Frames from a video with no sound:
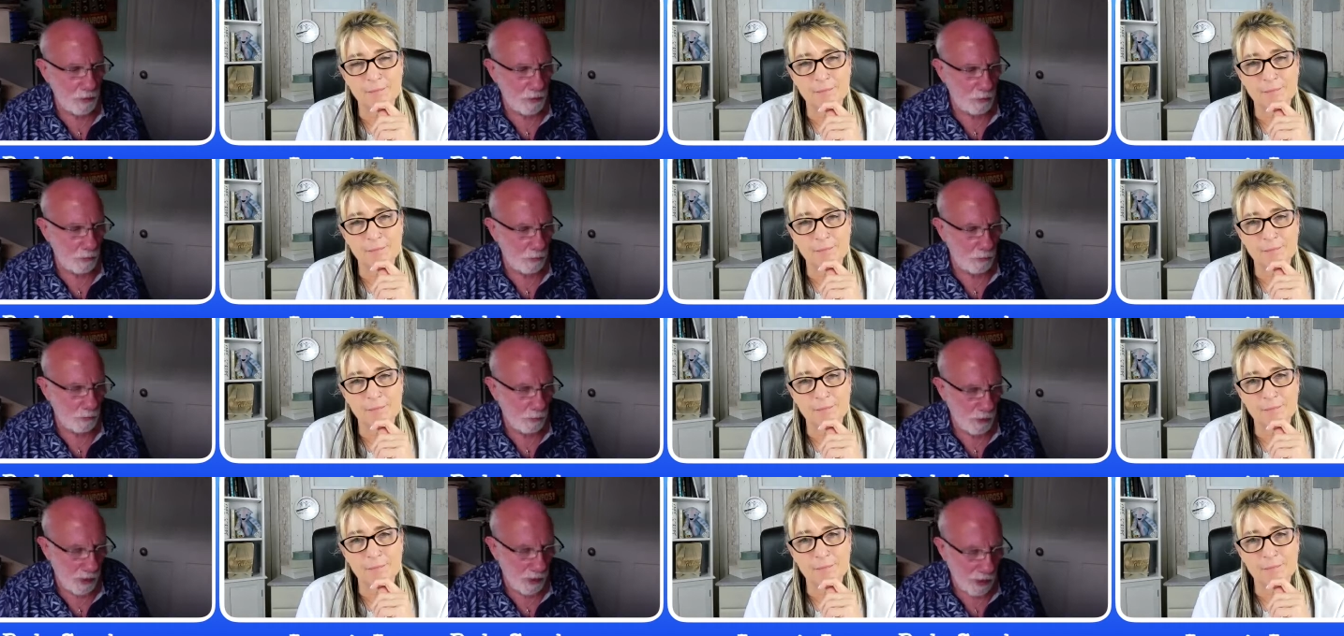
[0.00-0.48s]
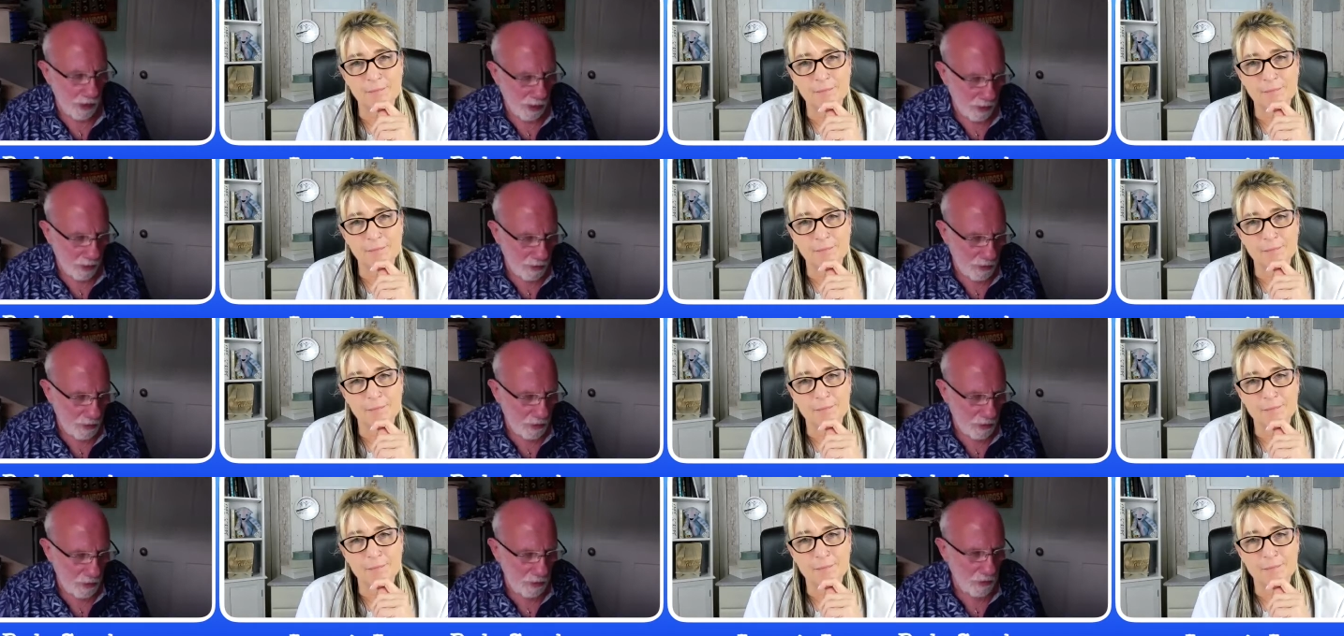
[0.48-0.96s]
Speaker 1: and
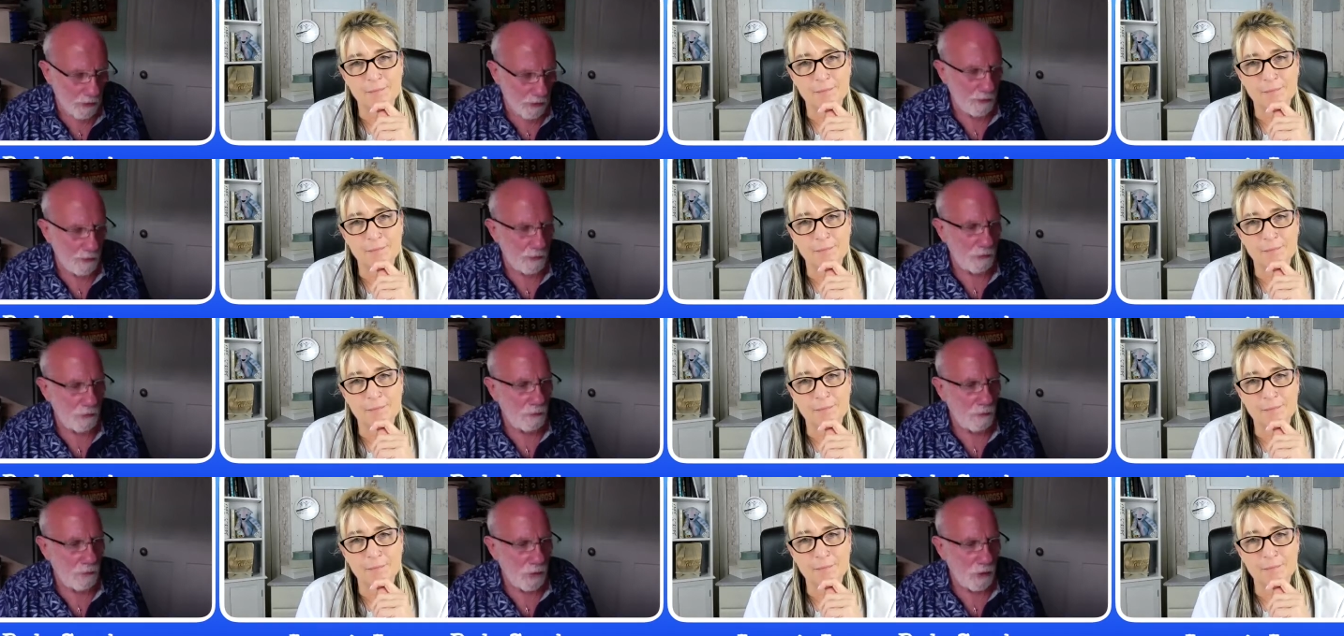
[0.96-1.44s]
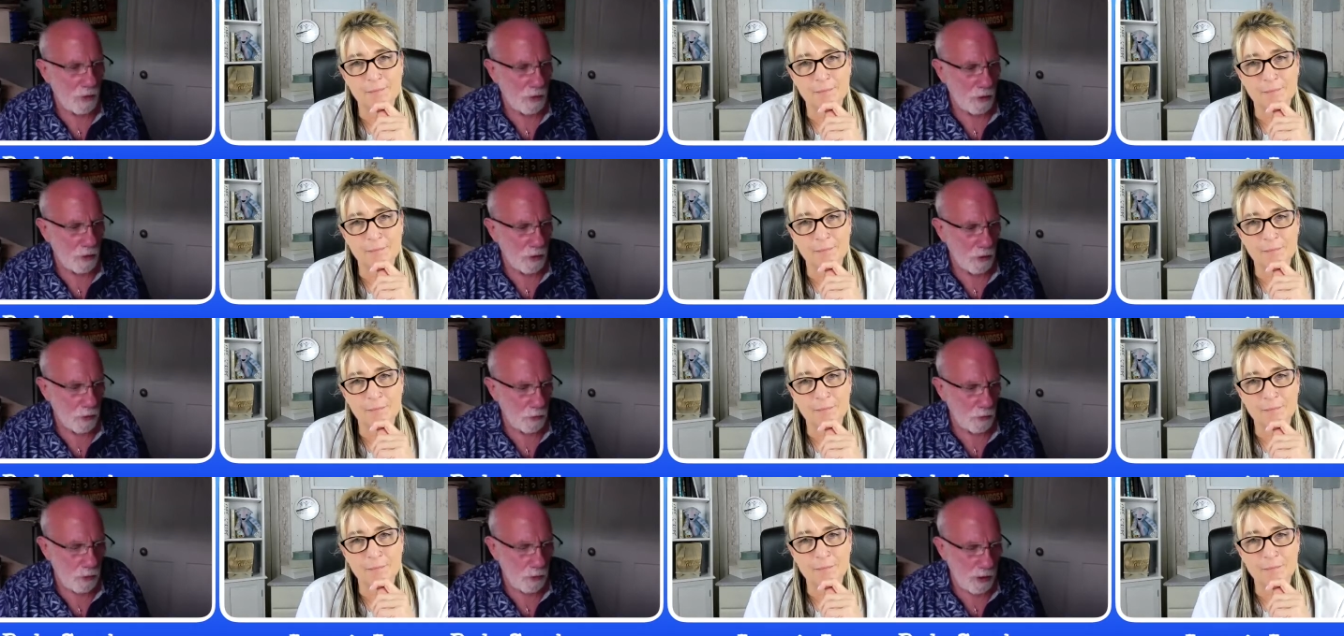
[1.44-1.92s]
counselor
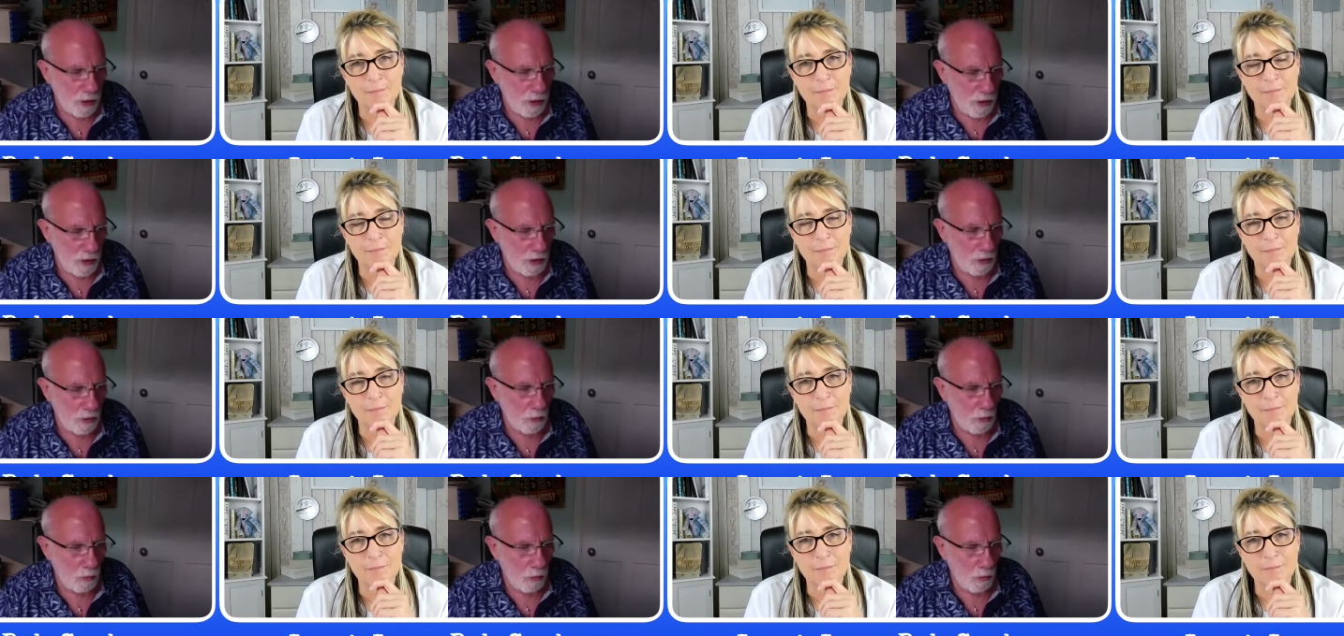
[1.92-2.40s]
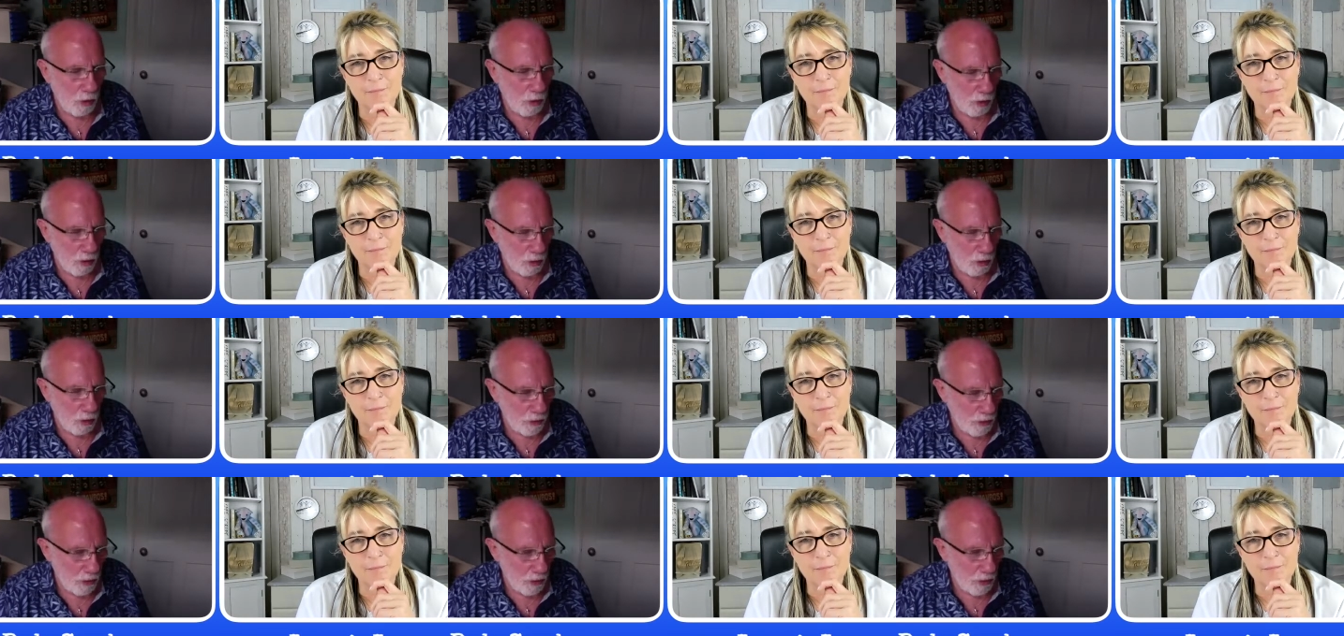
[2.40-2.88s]
to be the
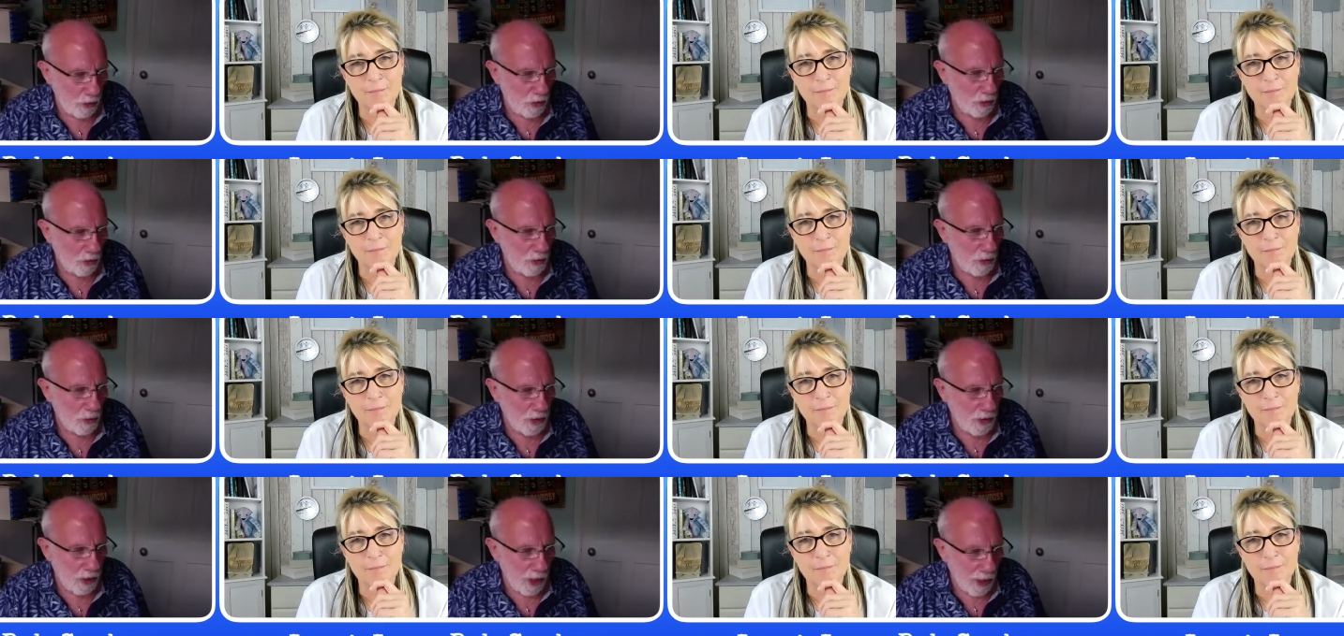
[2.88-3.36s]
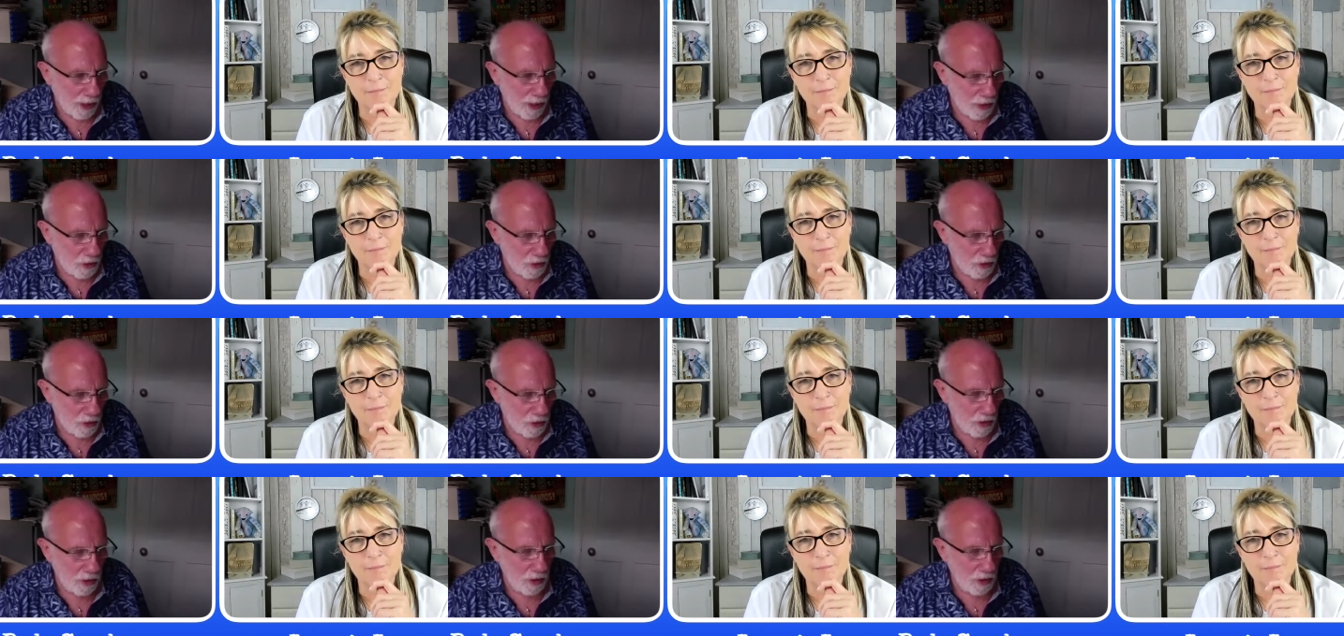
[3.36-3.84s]
one that
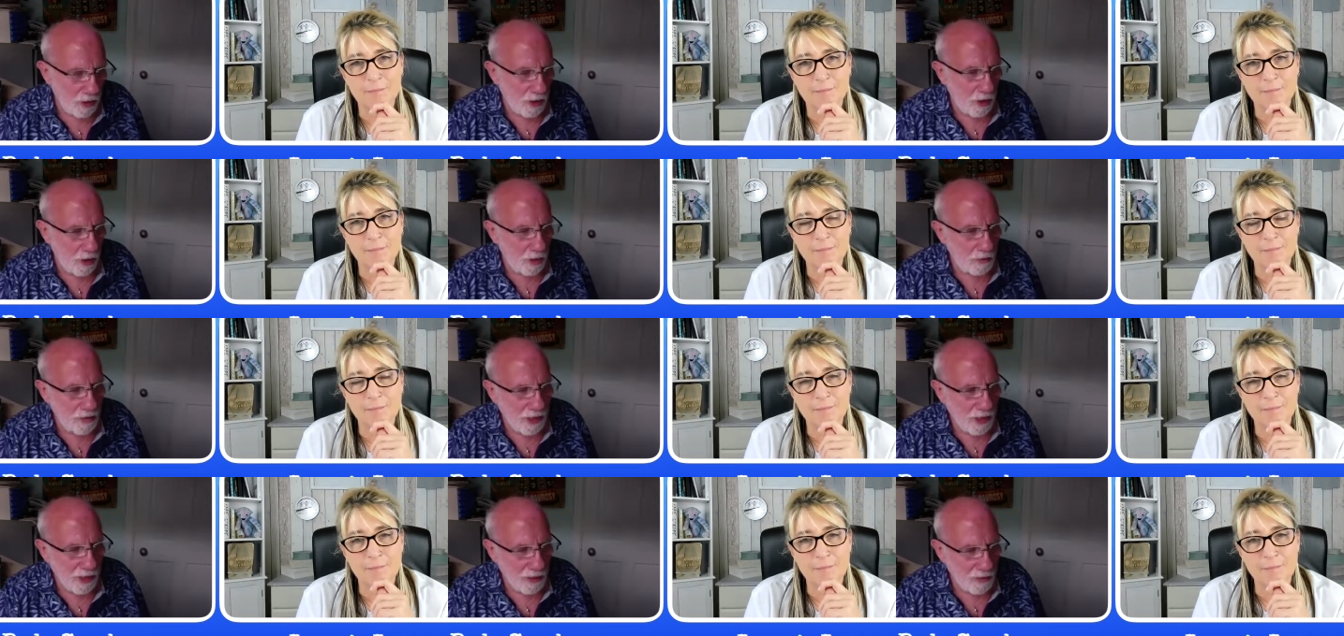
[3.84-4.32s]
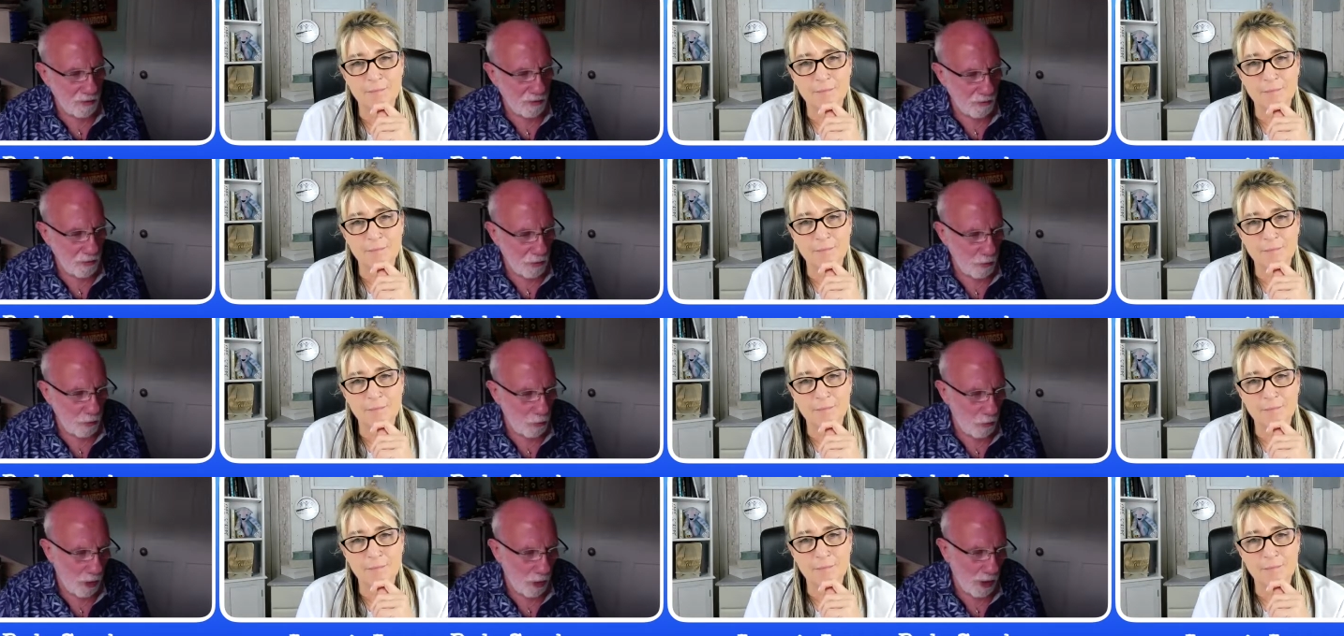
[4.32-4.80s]
actually goes out of
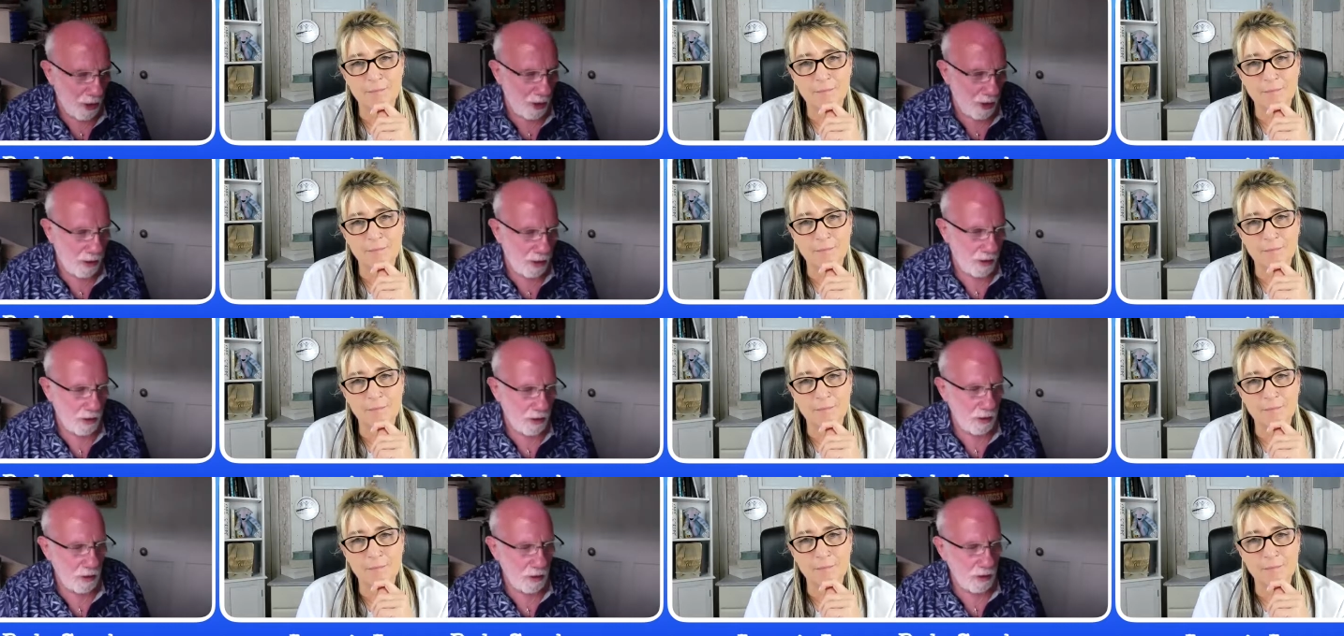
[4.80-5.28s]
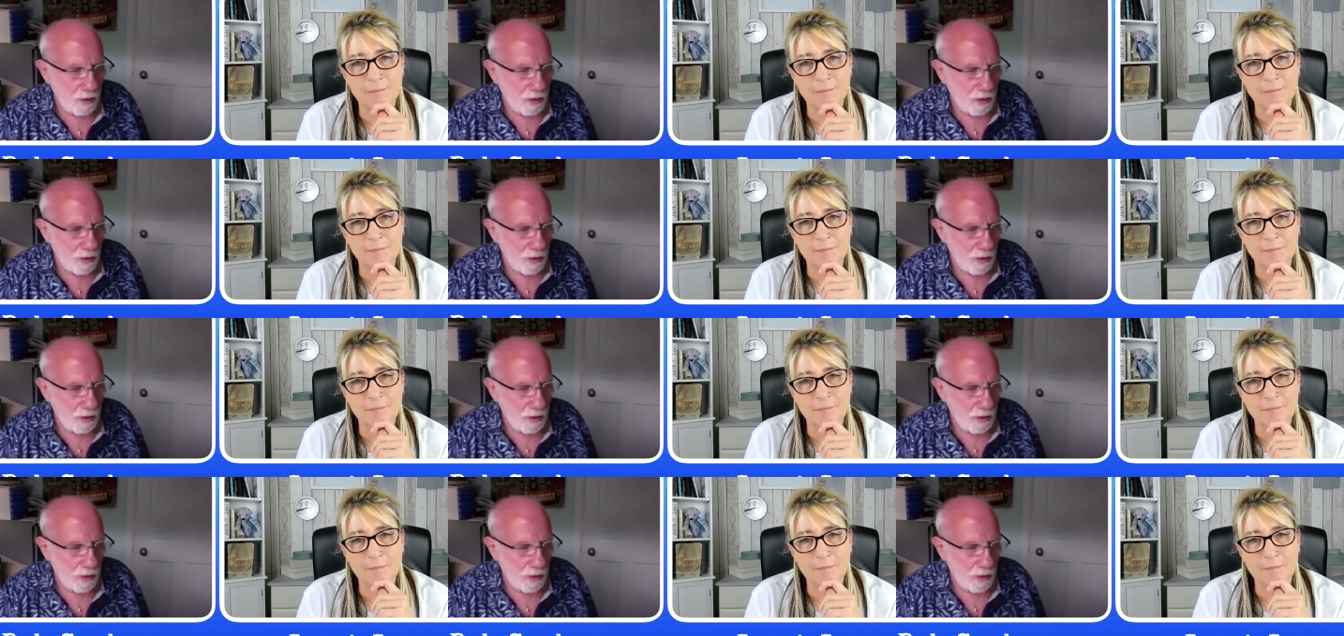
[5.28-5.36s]
the way